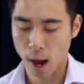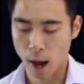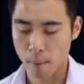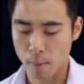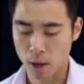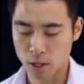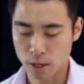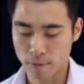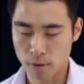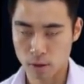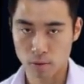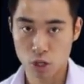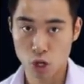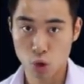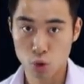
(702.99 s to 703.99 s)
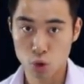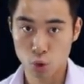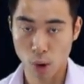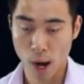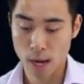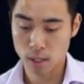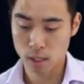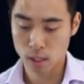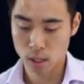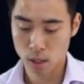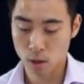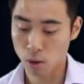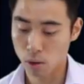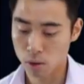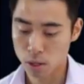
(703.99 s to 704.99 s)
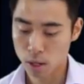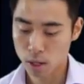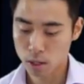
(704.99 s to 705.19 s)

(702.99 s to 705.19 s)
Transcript: a difference of 2 squares, this is called.